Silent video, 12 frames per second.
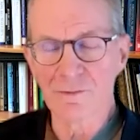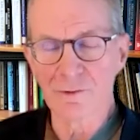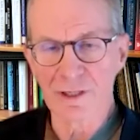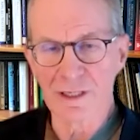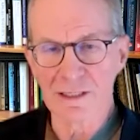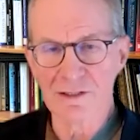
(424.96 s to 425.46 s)
for
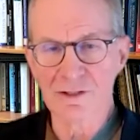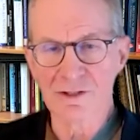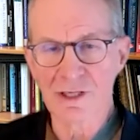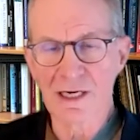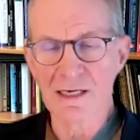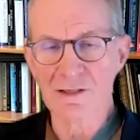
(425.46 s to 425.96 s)
things to
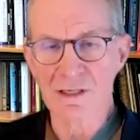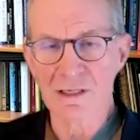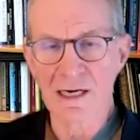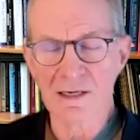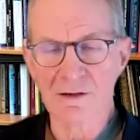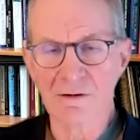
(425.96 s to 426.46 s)
change, and
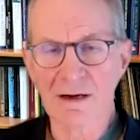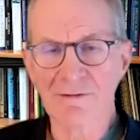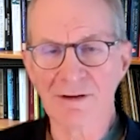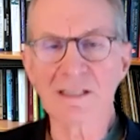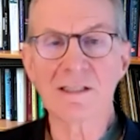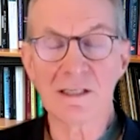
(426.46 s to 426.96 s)
yet you have a
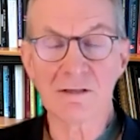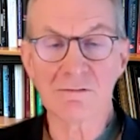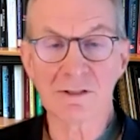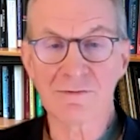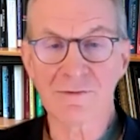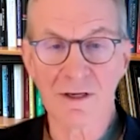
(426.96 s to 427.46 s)

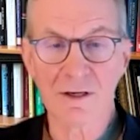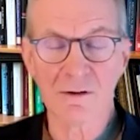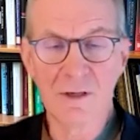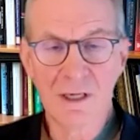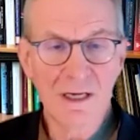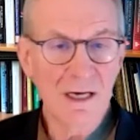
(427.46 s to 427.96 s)
continuous
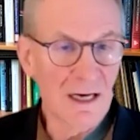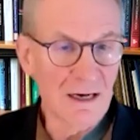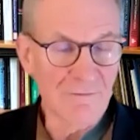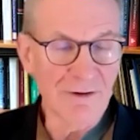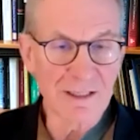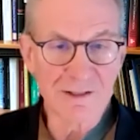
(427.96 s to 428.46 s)
flow
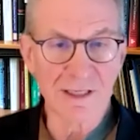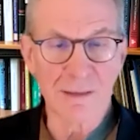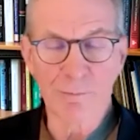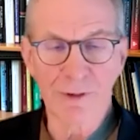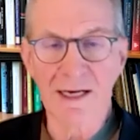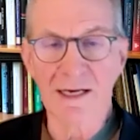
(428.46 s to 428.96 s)
of, let's say,
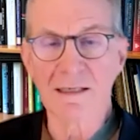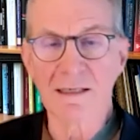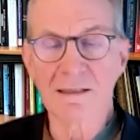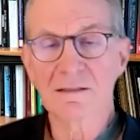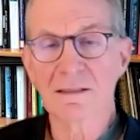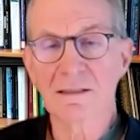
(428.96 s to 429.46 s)
product
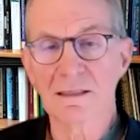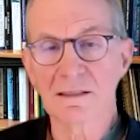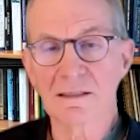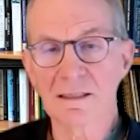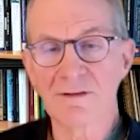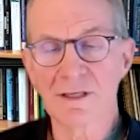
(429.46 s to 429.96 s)

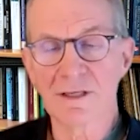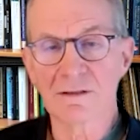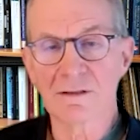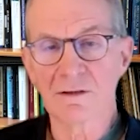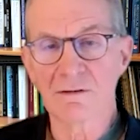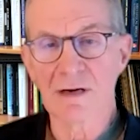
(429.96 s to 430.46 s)
leaving
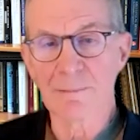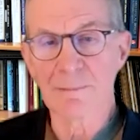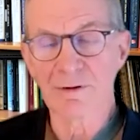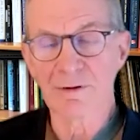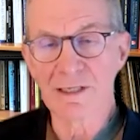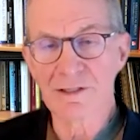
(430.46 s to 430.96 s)
your
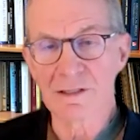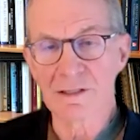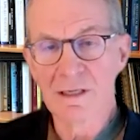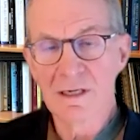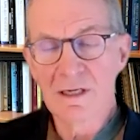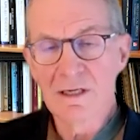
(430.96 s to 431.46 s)
operation.
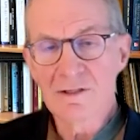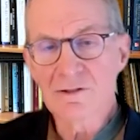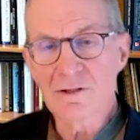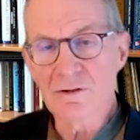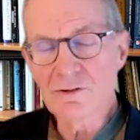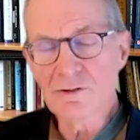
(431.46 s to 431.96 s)

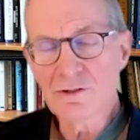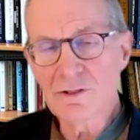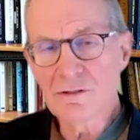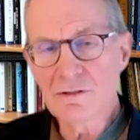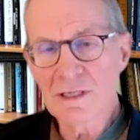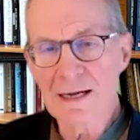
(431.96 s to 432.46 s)
So those
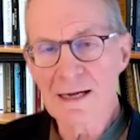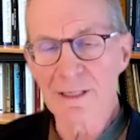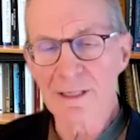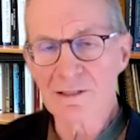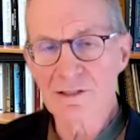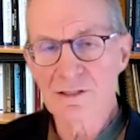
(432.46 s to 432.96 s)
two
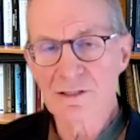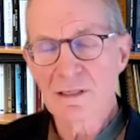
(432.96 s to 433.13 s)
topics